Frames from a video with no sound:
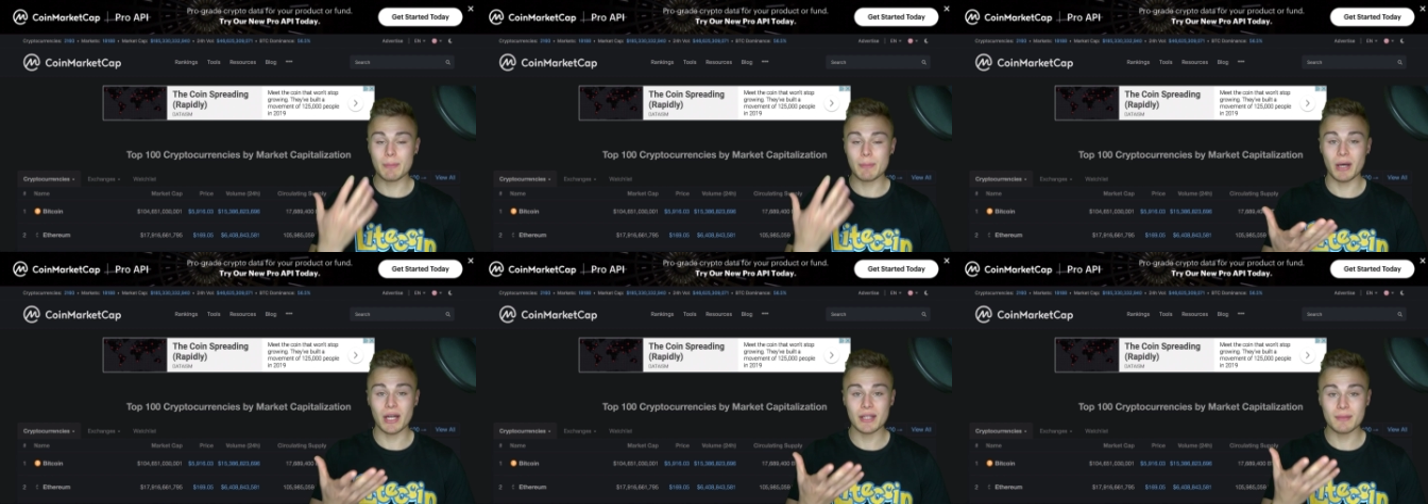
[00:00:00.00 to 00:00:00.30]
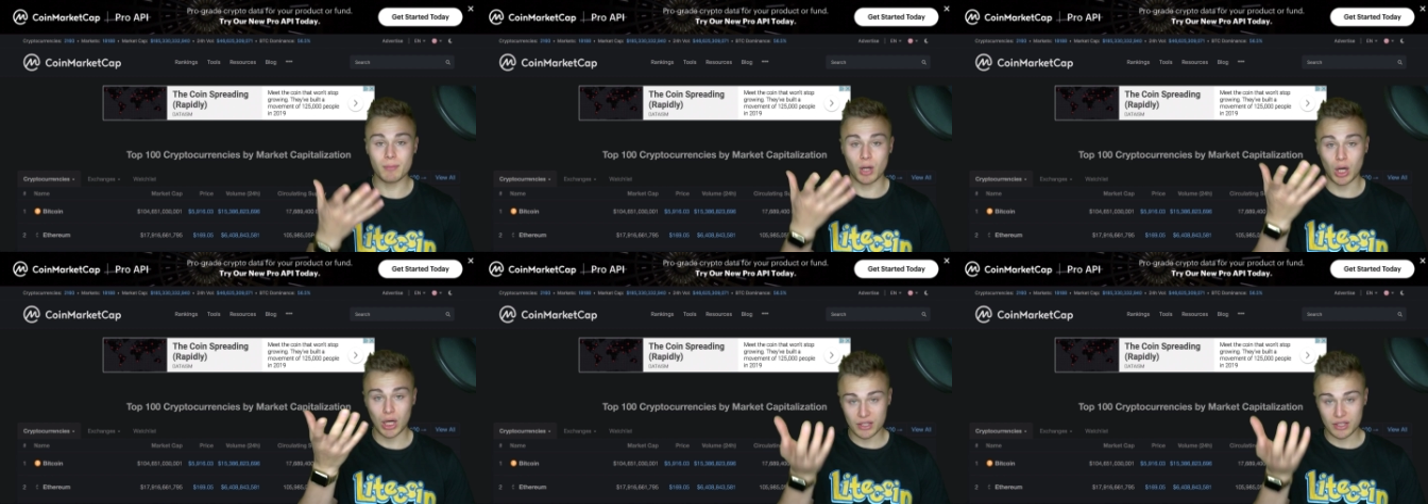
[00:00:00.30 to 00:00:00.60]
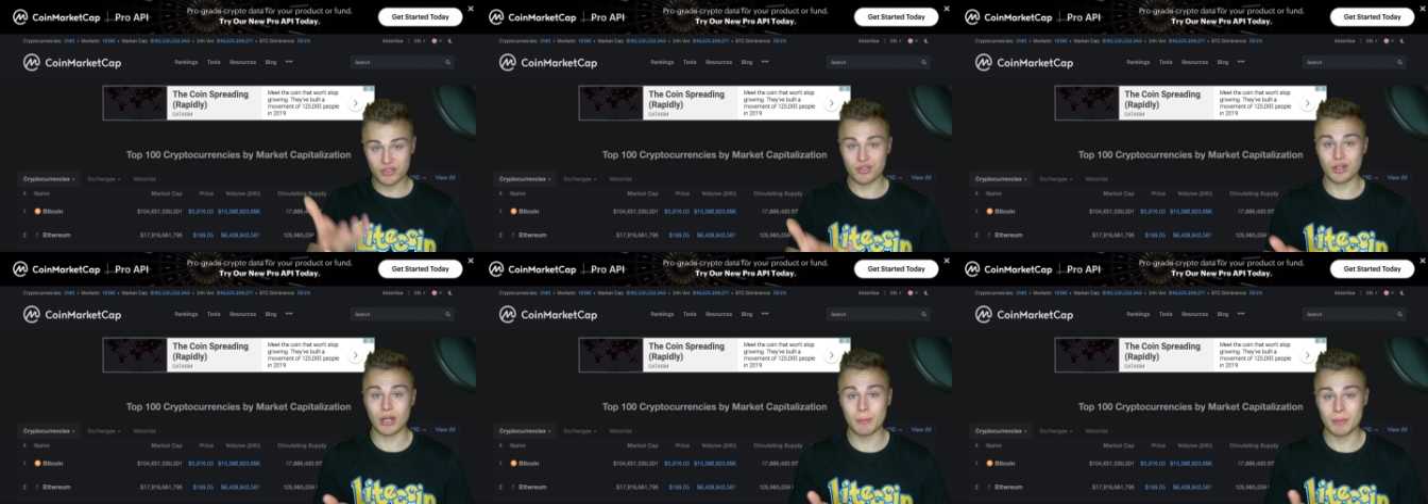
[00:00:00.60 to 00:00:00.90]
But
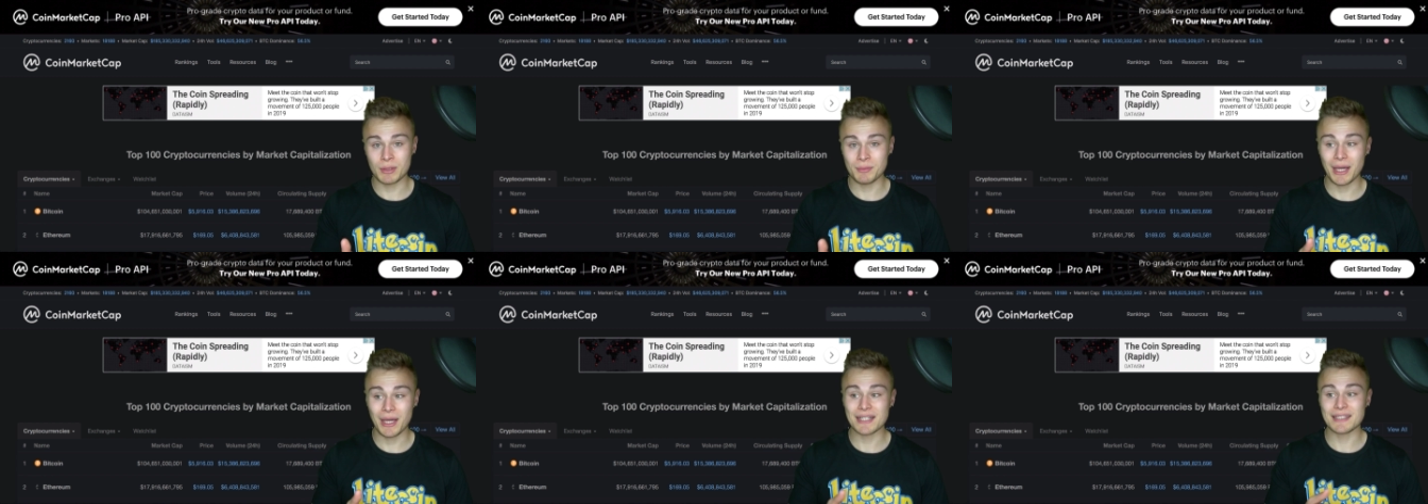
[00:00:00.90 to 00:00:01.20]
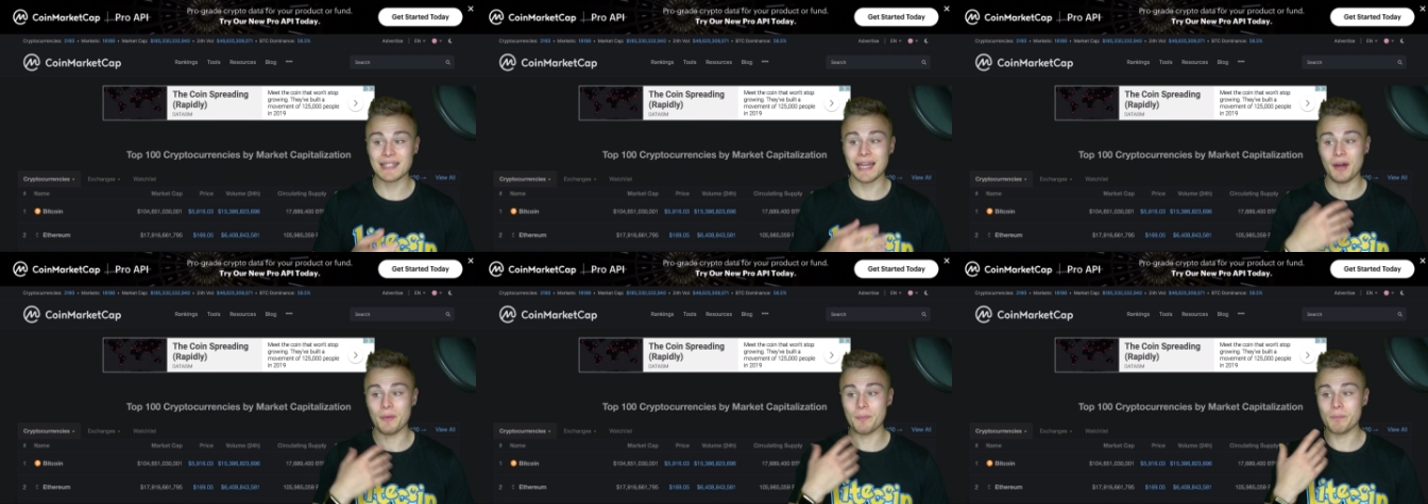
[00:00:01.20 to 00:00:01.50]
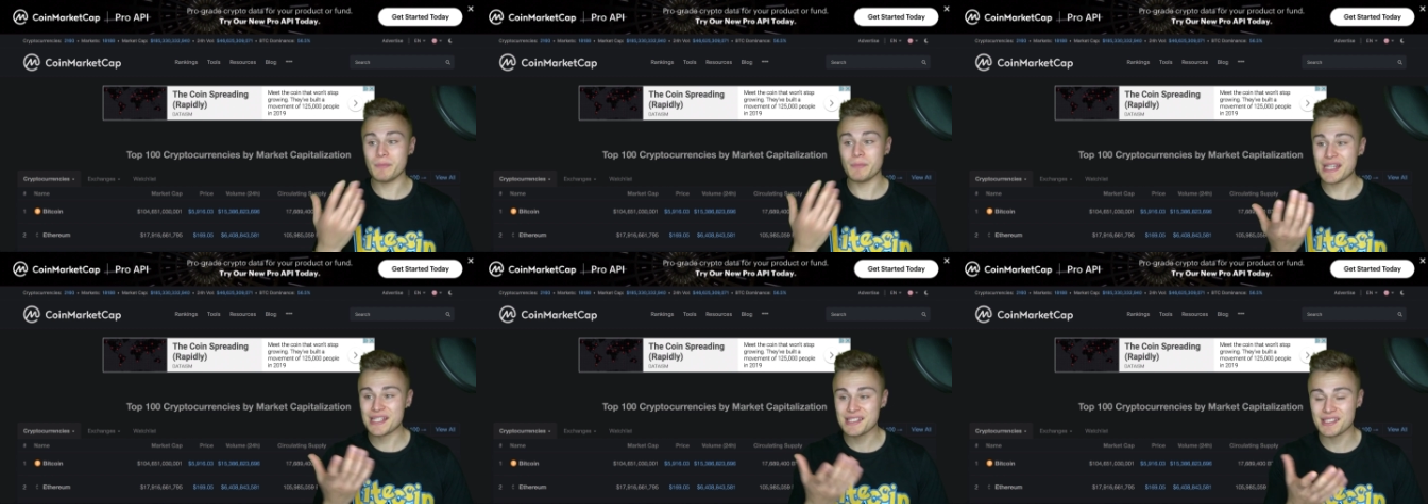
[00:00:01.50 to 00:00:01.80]
markets are coming back
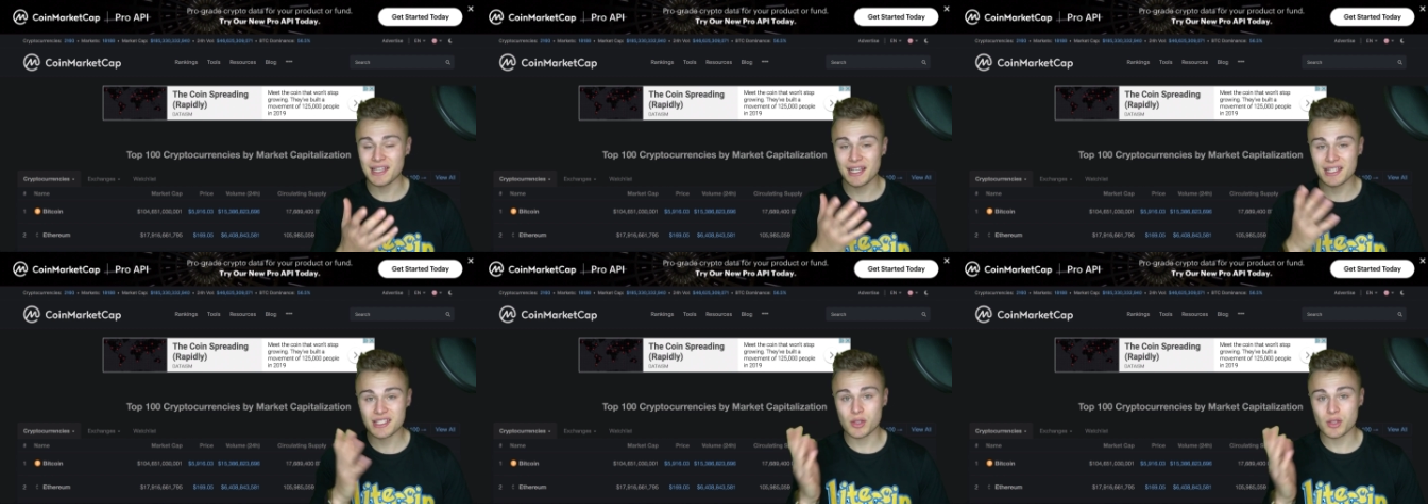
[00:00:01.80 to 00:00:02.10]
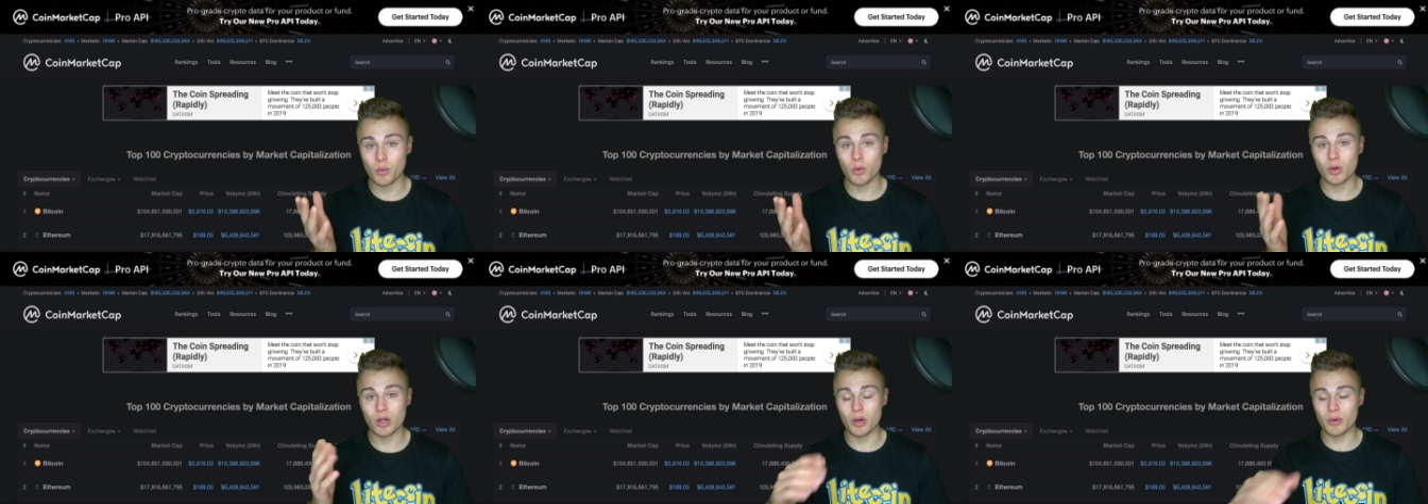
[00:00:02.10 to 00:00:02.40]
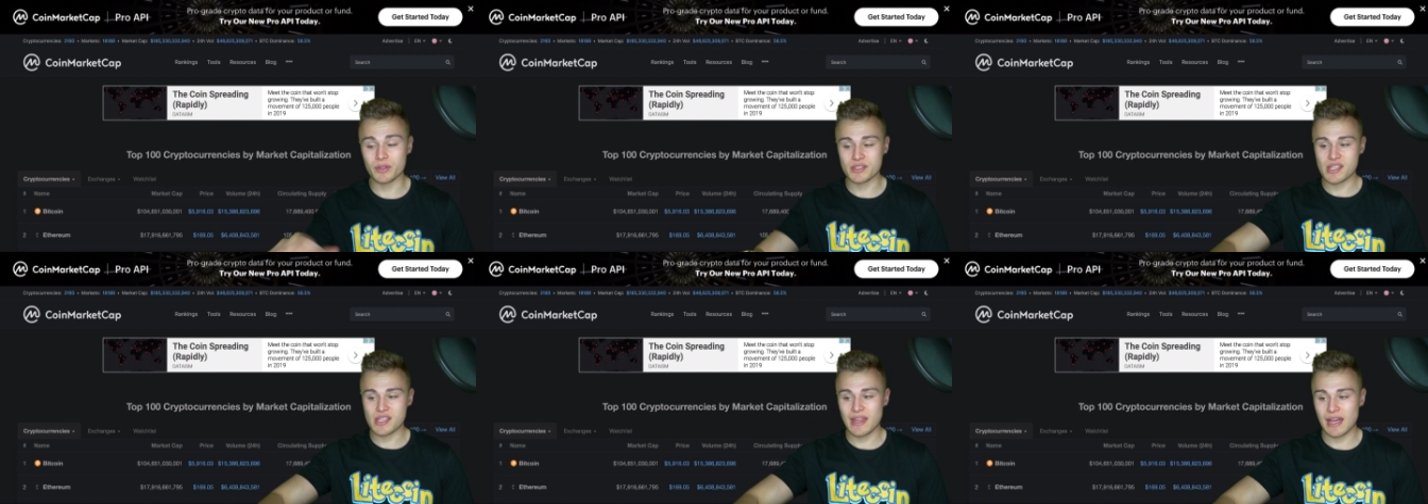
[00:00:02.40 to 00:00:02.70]
down. Makes sense. We'll
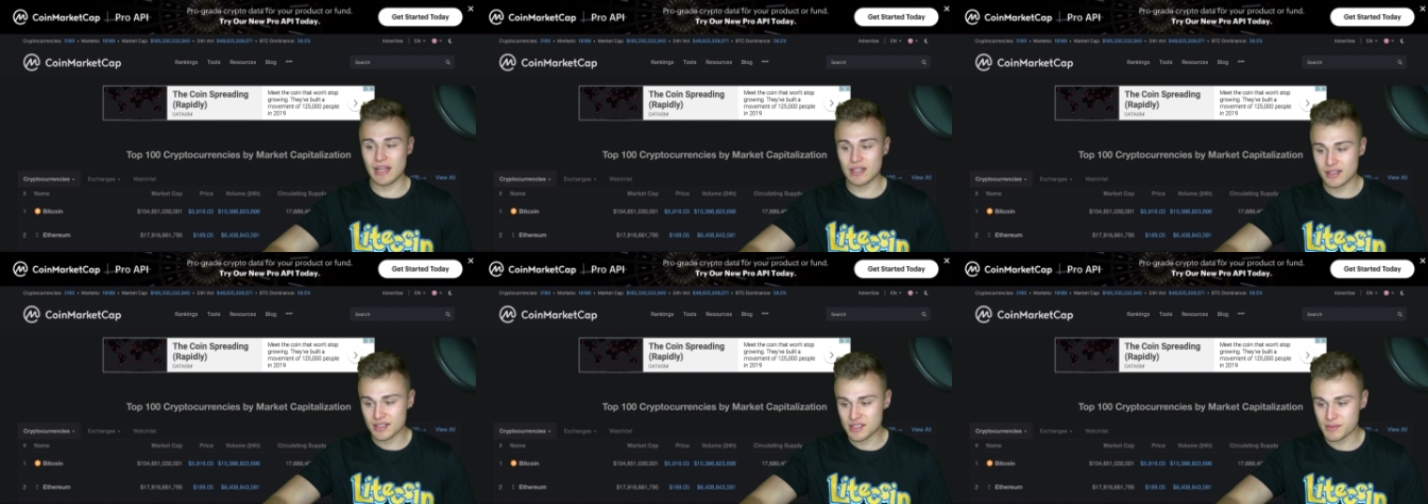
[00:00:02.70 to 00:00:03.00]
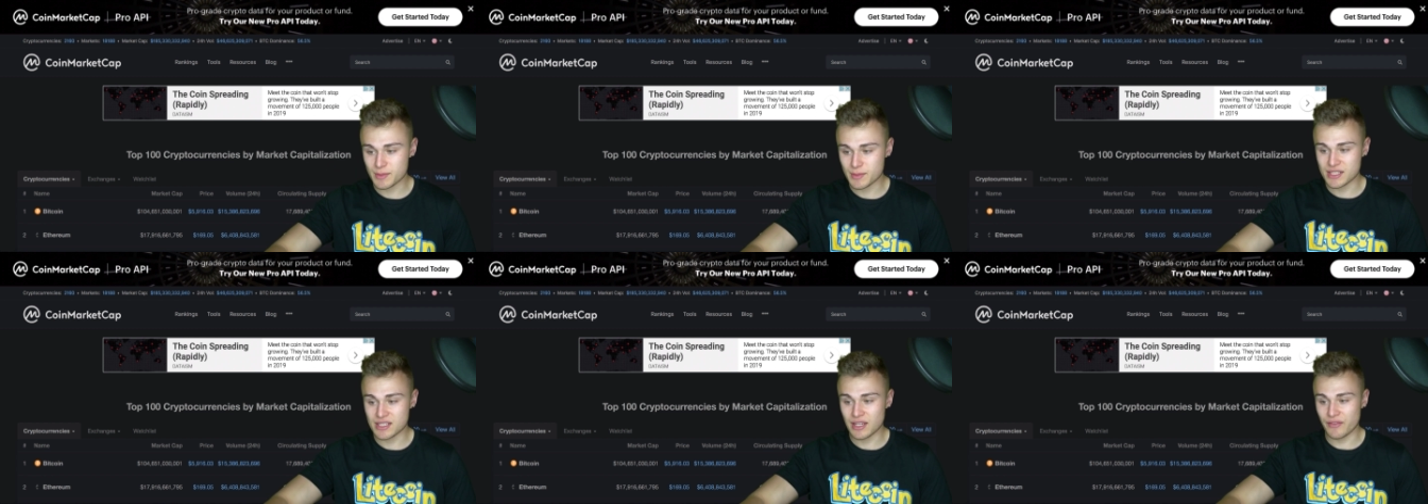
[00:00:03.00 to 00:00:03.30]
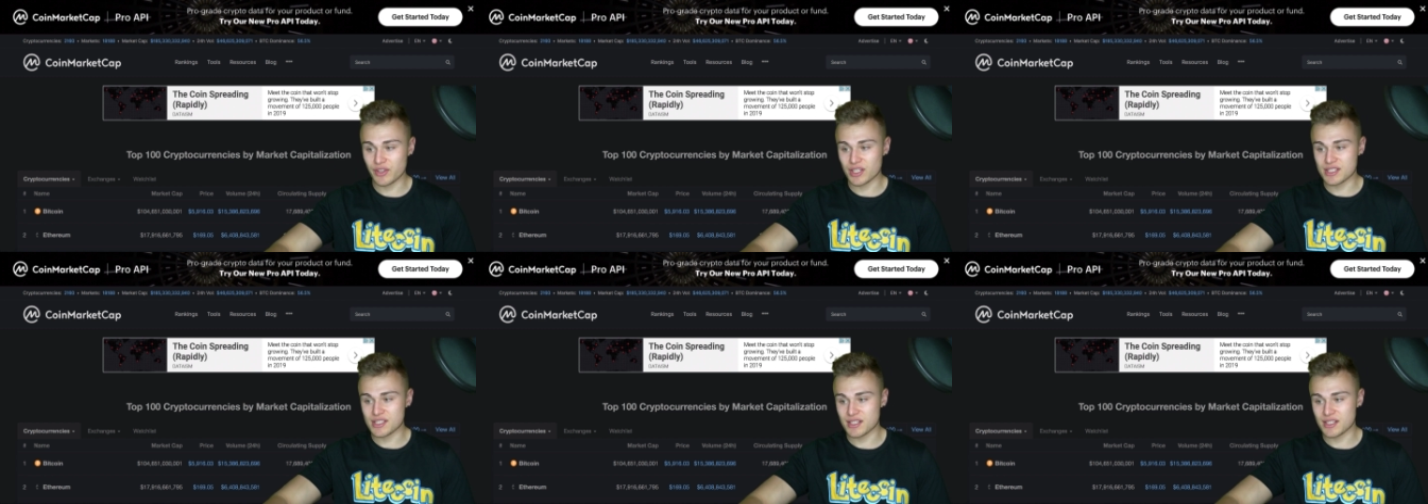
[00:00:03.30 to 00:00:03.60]
go into that in the
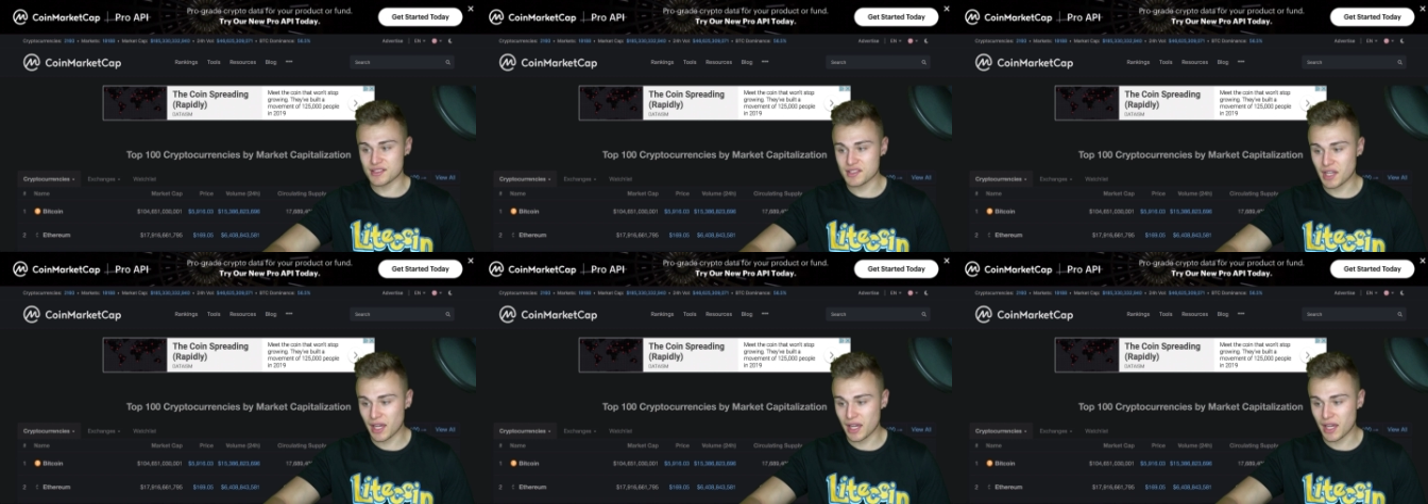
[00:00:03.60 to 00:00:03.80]
specifics in a